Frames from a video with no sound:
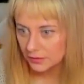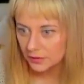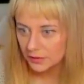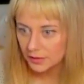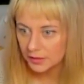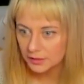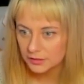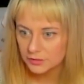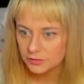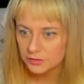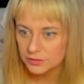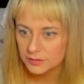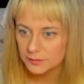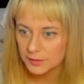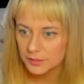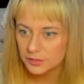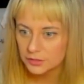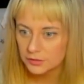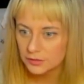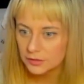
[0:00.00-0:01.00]
extra
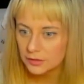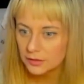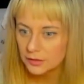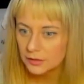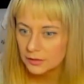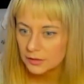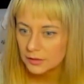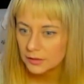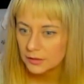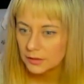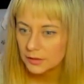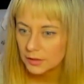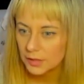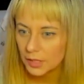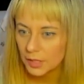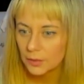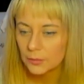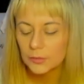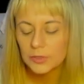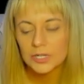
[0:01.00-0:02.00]
special.
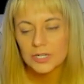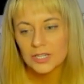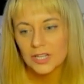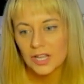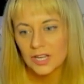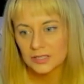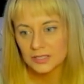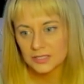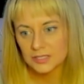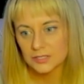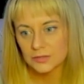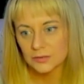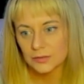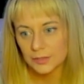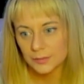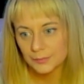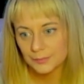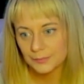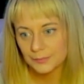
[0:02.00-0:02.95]
We're gonna lock this door.